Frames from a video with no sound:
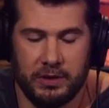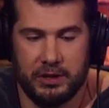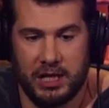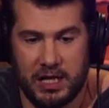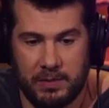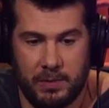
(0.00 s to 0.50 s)
and the
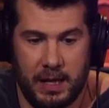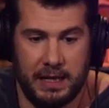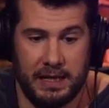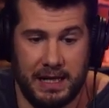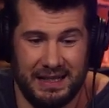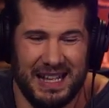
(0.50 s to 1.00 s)
Change My Mind,
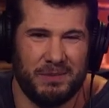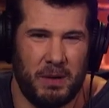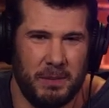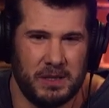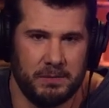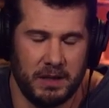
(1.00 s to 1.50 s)
and that's
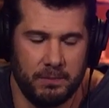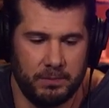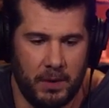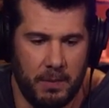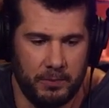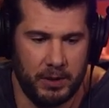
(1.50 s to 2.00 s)
probably something
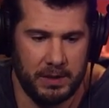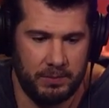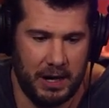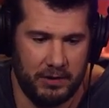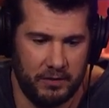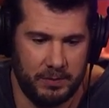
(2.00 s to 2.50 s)
I'm pretty
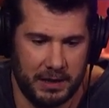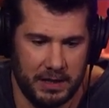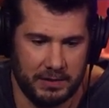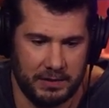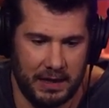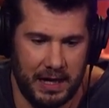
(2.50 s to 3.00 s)
proud of
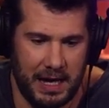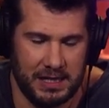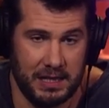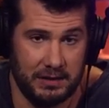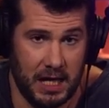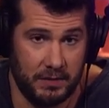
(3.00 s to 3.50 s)
because I
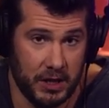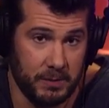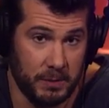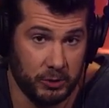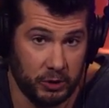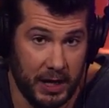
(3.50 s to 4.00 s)
see a lot of other
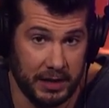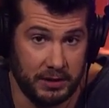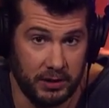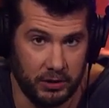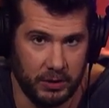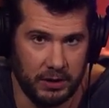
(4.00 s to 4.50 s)
people trying to
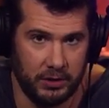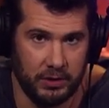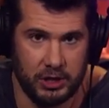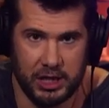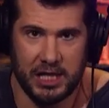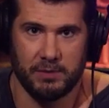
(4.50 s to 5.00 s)
do the
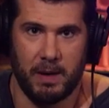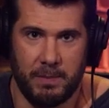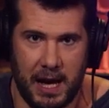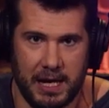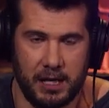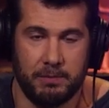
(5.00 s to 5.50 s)
Change My
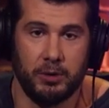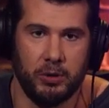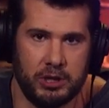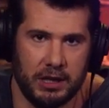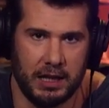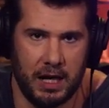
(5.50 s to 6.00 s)
Mind and
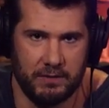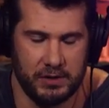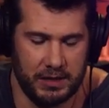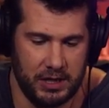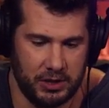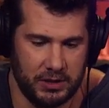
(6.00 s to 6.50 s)
approaching
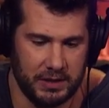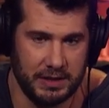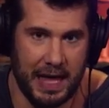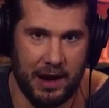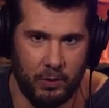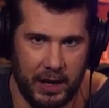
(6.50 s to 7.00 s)
conversations in
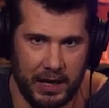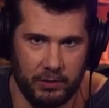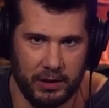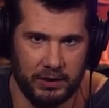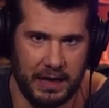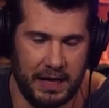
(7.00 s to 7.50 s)
that way in
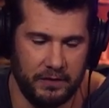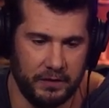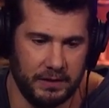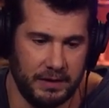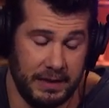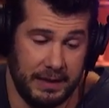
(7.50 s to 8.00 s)
real life,
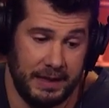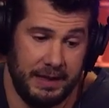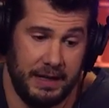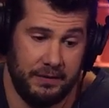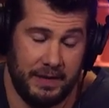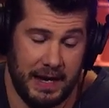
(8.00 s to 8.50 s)
and
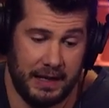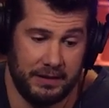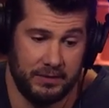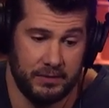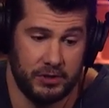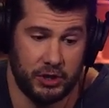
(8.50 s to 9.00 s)
if I
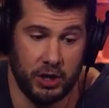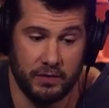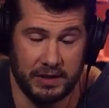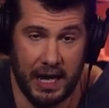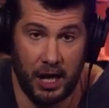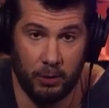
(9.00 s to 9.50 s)
can serve
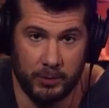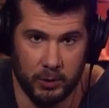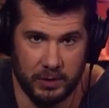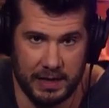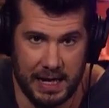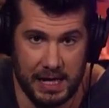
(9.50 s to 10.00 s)
to help you
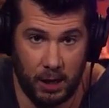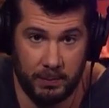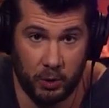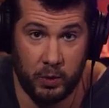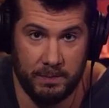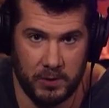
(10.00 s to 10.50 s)
with that and help
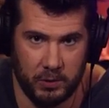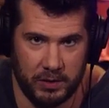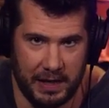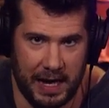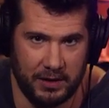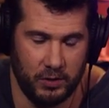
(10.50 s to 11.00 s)
equip you with
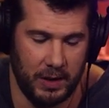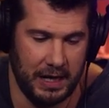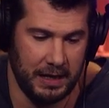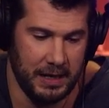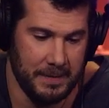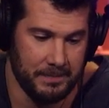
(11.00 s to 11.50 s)
that in a
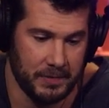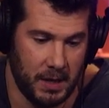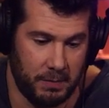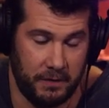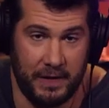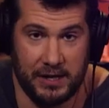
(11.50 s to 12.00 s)
way that
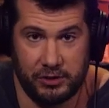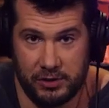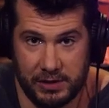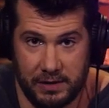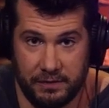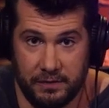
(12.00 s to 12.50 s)

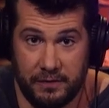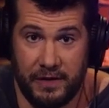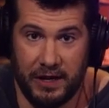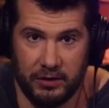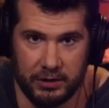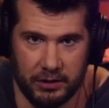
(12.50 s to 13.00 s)
professors have
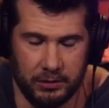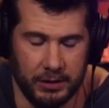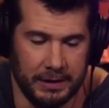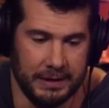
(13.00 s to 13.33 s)
failed you,